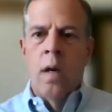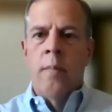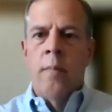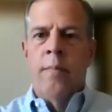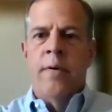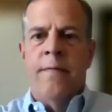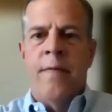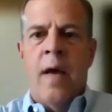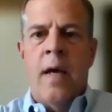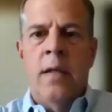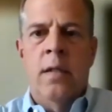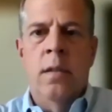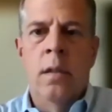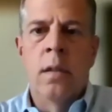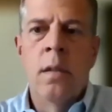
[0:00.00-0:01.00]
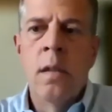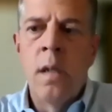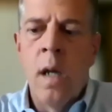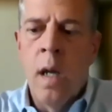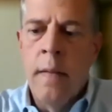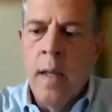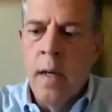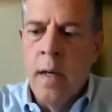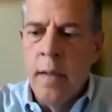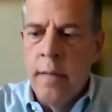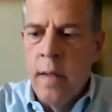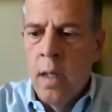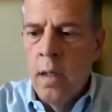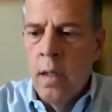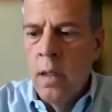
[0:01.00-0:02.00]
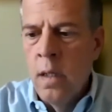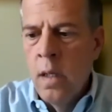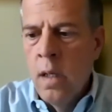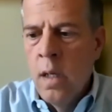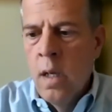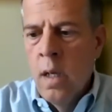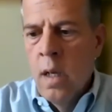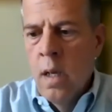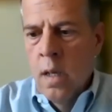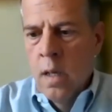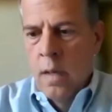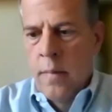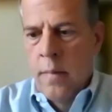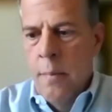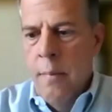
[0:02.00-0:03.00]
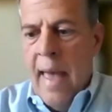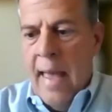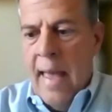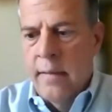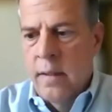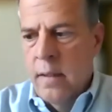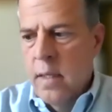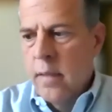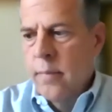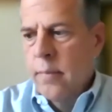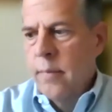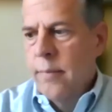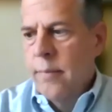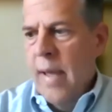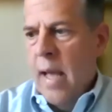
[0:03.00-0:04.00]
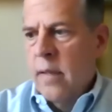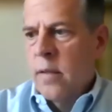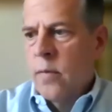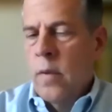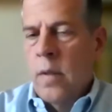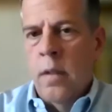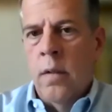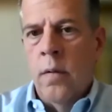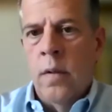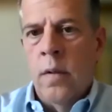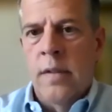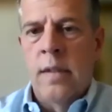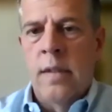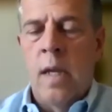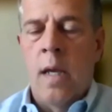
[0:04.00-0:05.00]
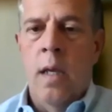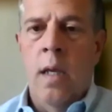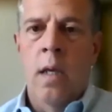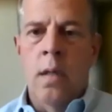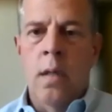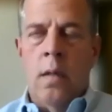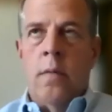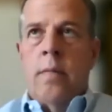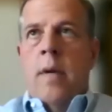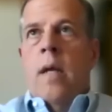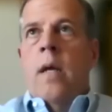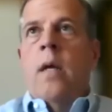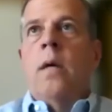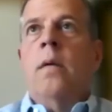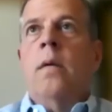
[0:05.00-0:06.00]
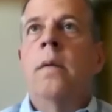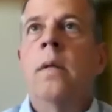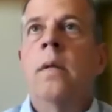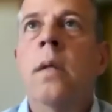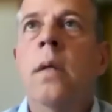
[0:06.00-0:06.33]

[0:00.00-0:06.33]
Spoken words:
perfection. And then I think, Matt, to get back to what you were saying around,